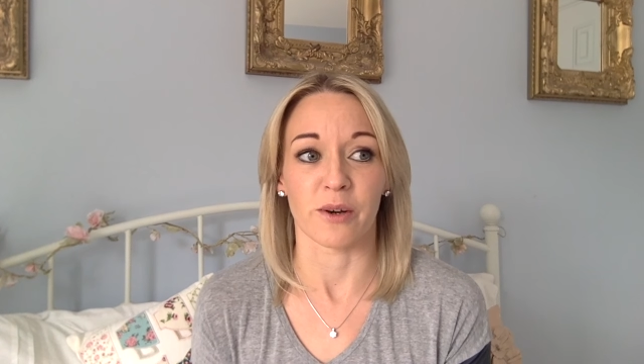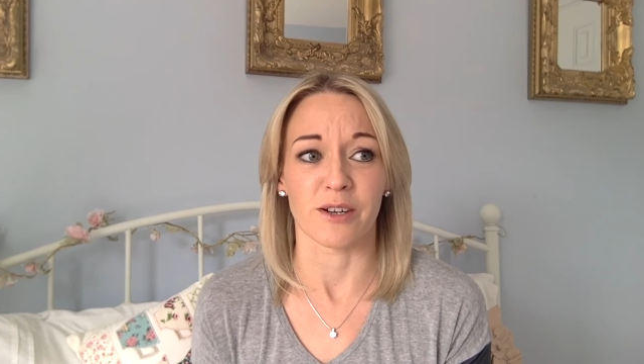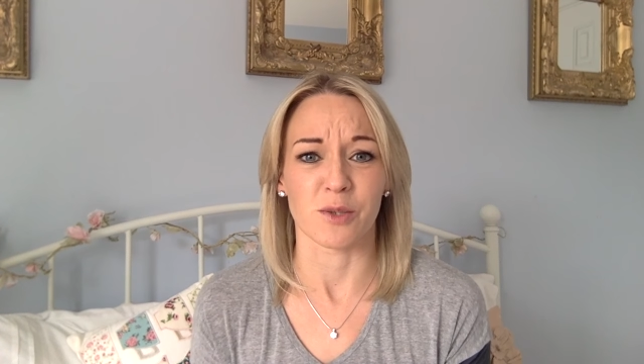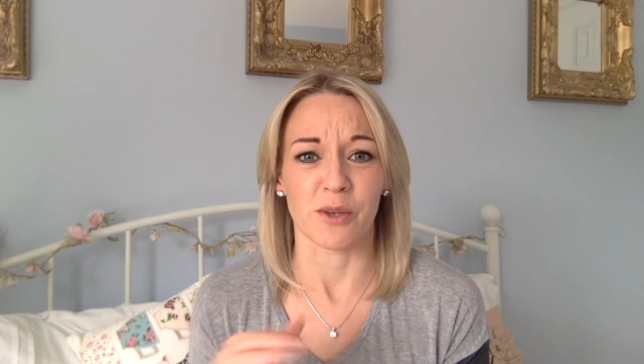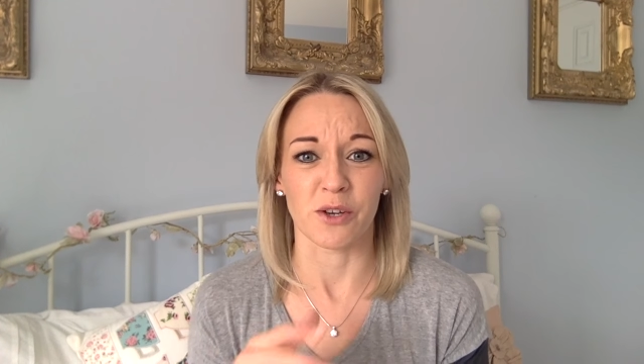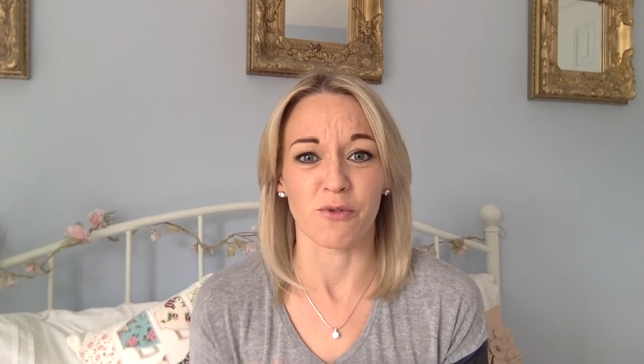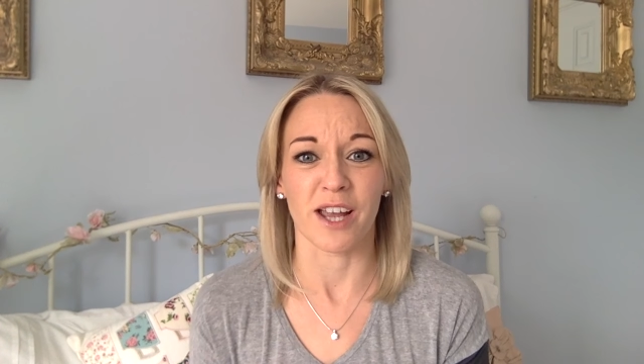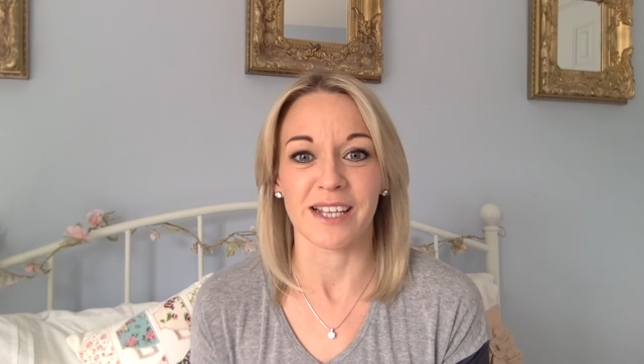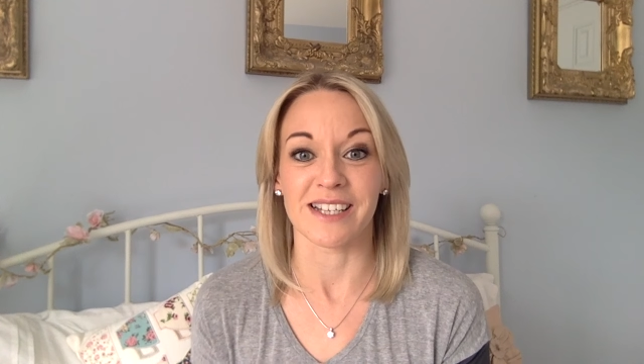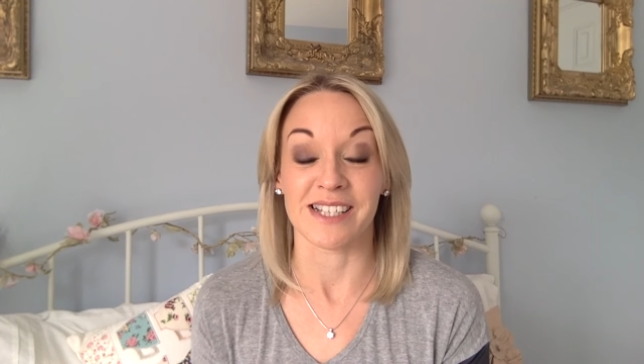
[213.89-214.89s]
Whereas when you're
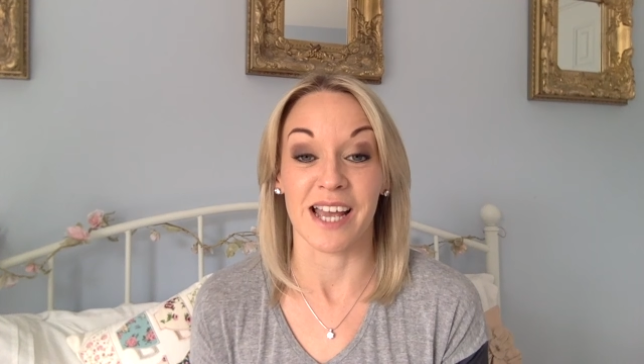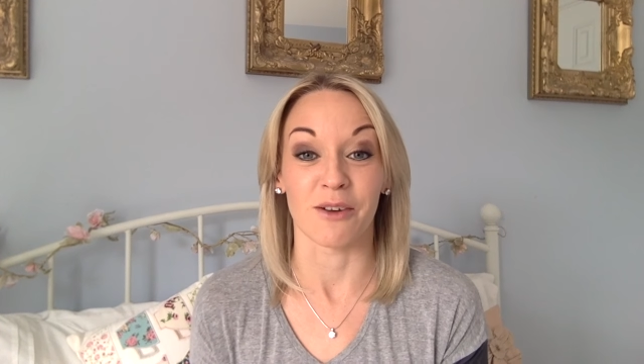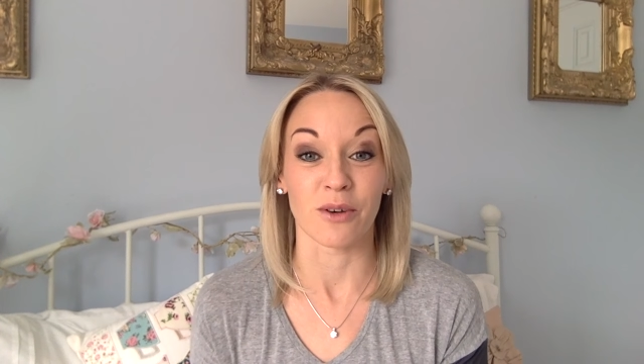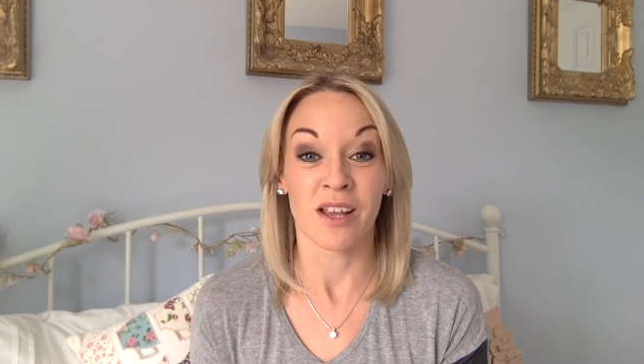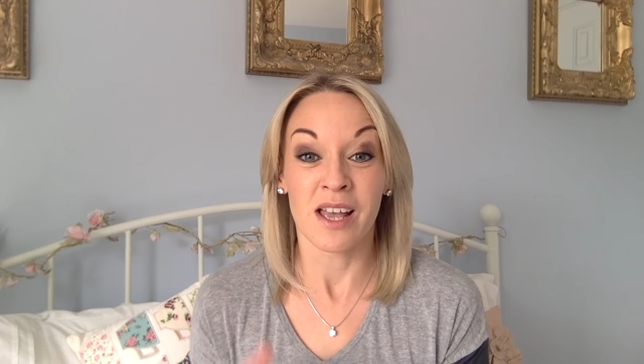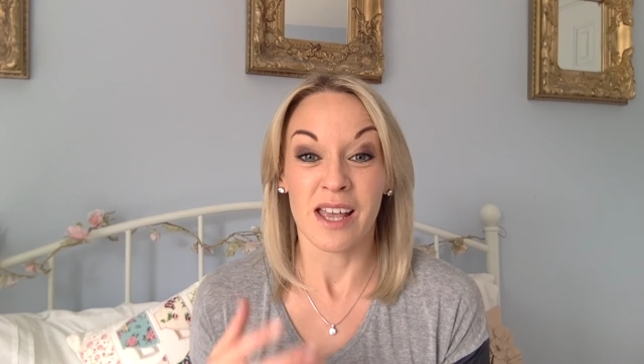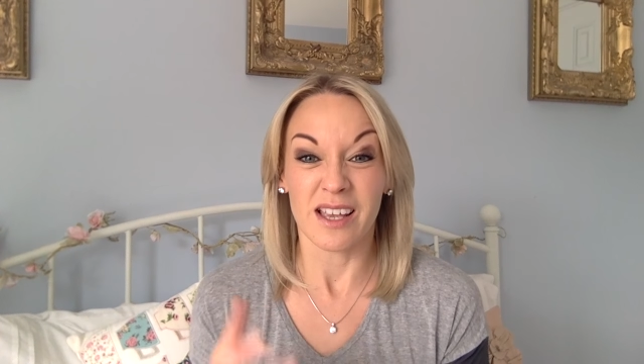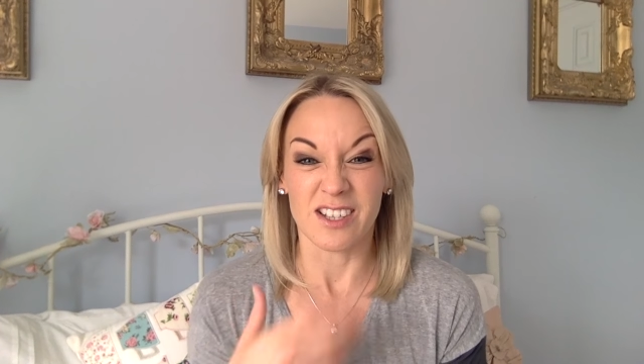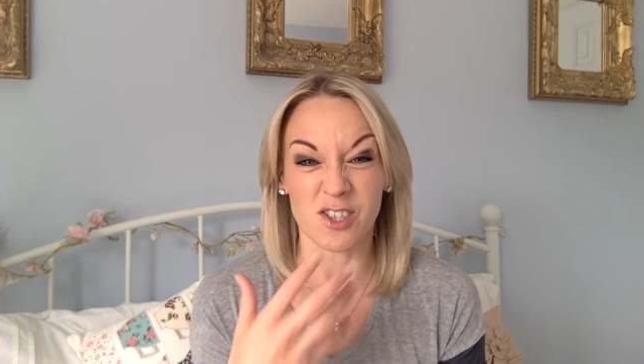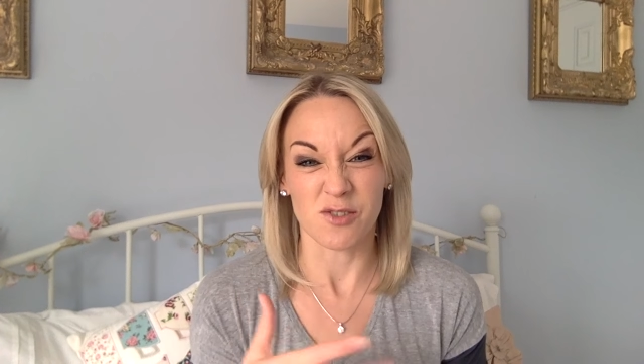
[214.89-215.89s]
writing it down,
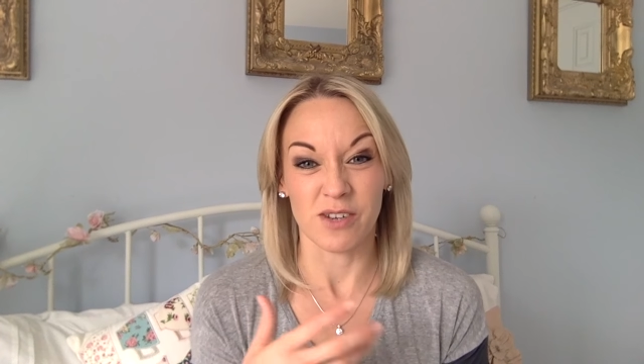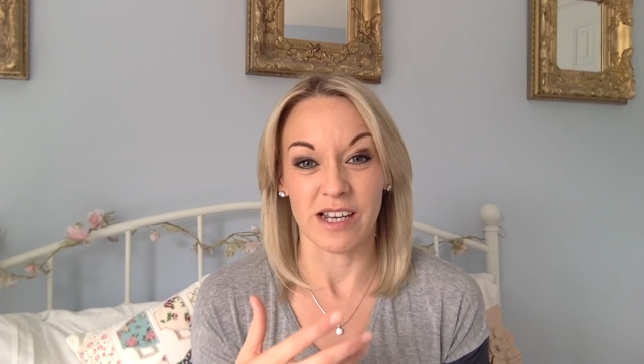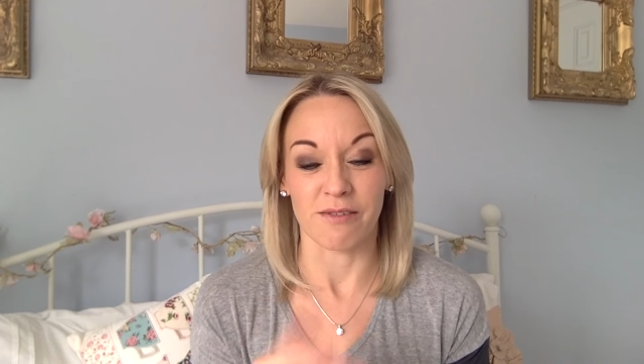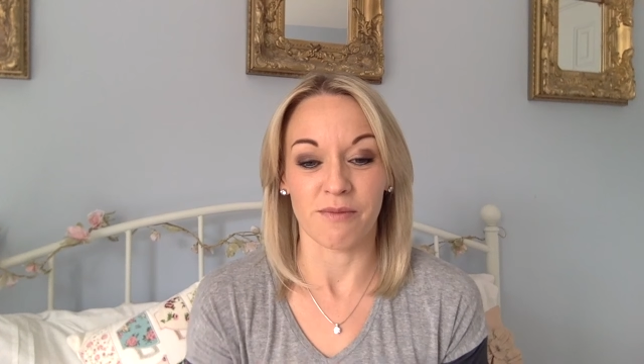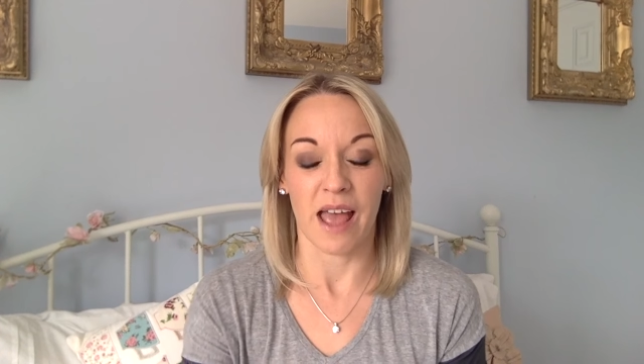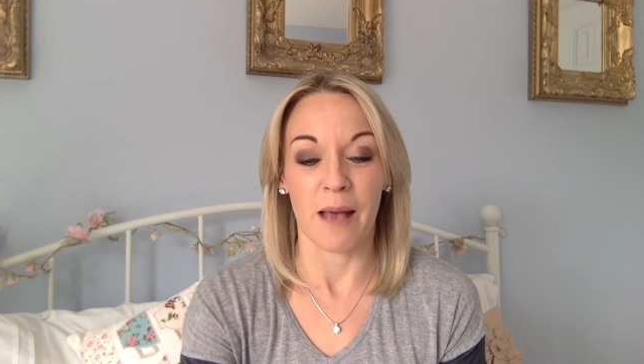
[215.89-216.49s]
it doesn't really